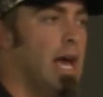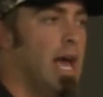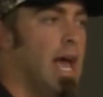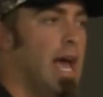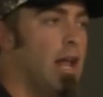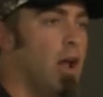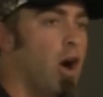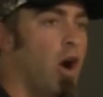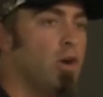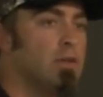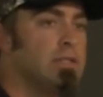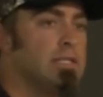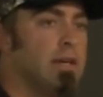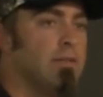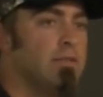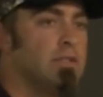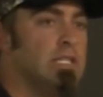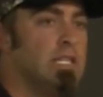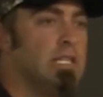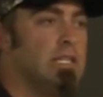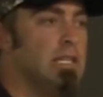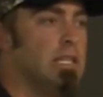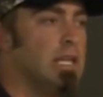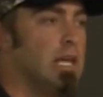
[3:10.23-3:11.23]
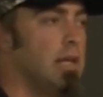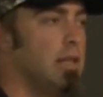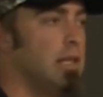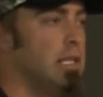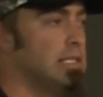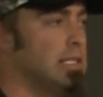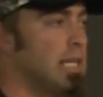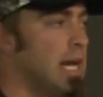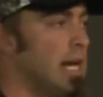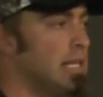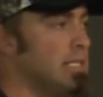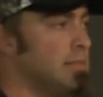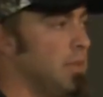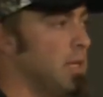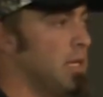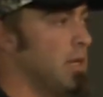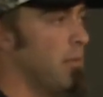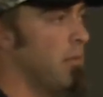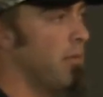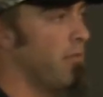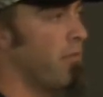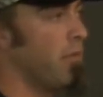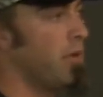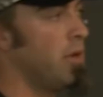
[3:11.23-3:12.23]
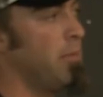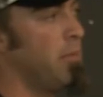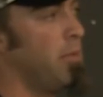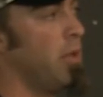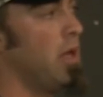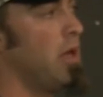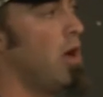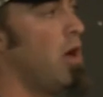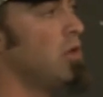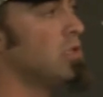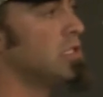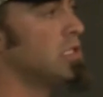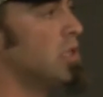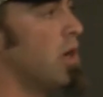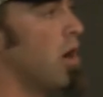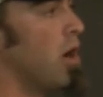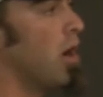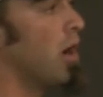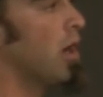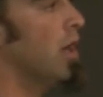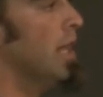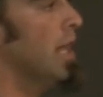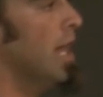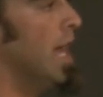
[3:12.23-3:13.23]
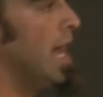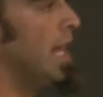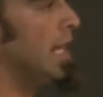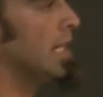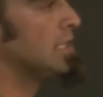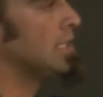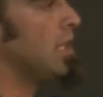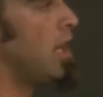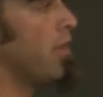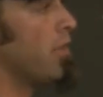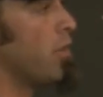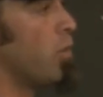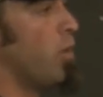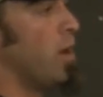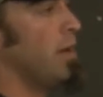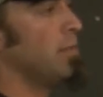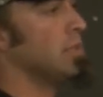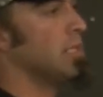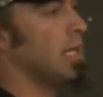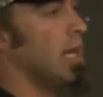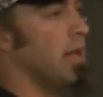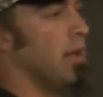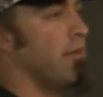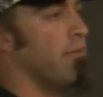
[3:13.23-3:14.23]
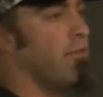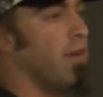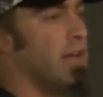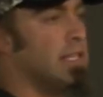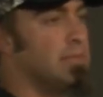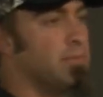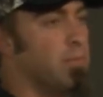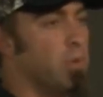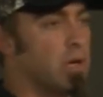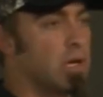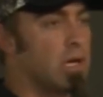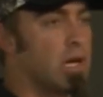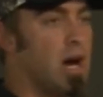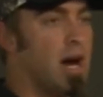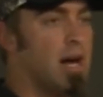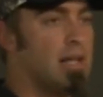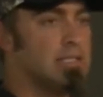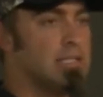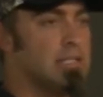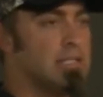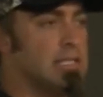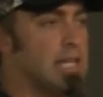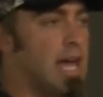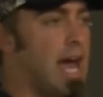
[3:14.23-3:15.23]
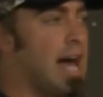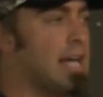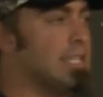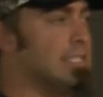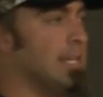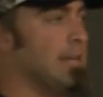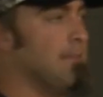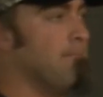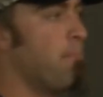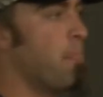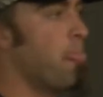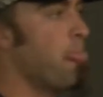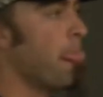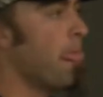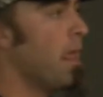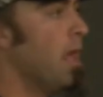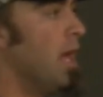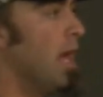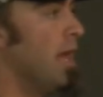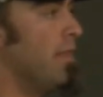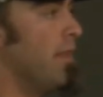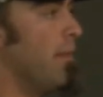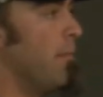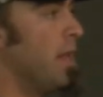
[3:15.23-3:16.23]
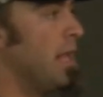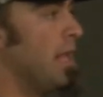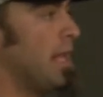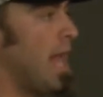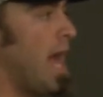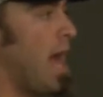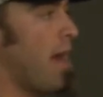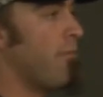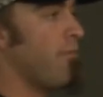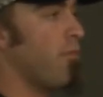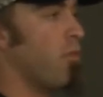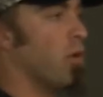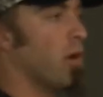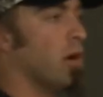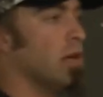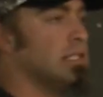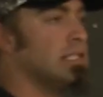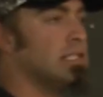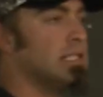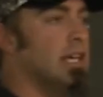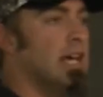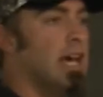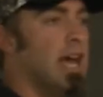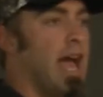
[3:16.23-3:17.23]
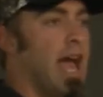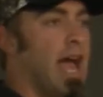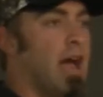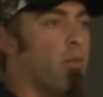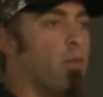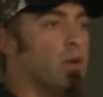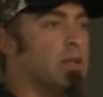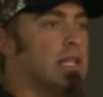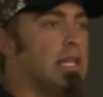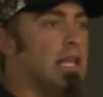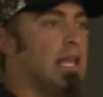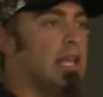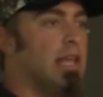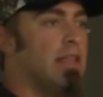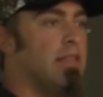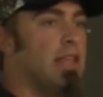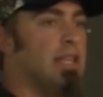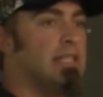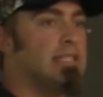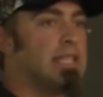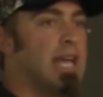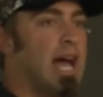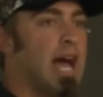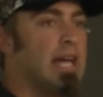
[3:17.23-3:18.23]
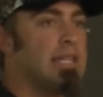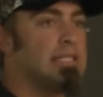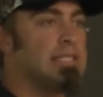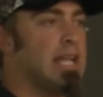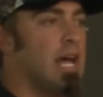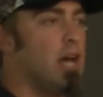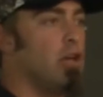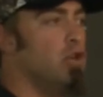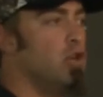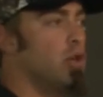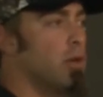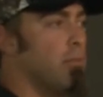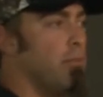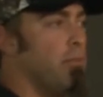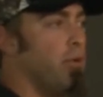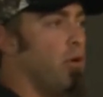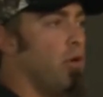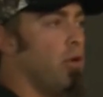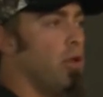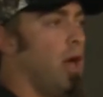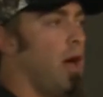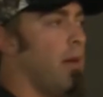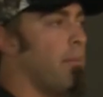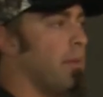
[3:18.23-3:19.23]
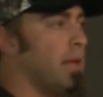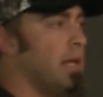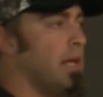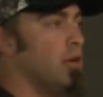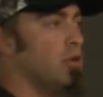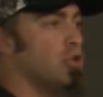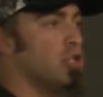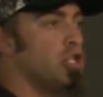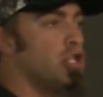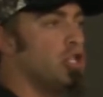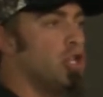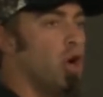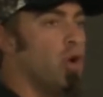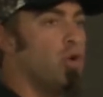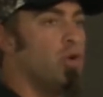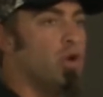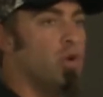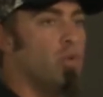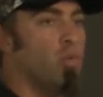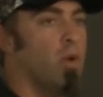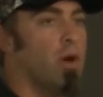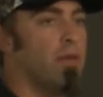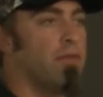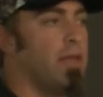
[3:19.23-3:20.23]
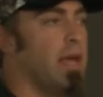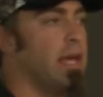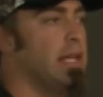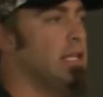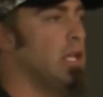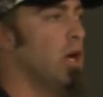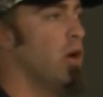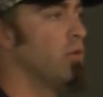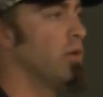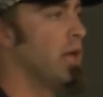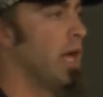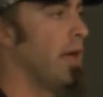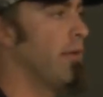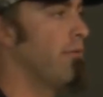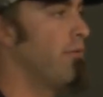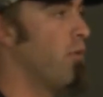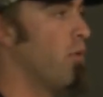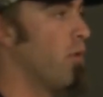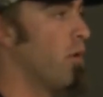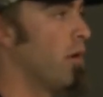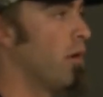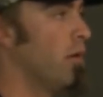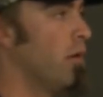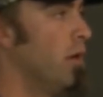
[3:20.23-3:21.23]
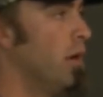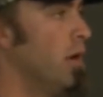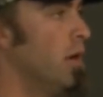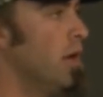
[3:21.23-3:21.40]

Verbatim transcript: And all 17 these guys become a free to play all star. And it's on the website, and Facebook Causes has it. And they made an app for us. And what they, these guys now you can pull up and it'll show you what they donate for.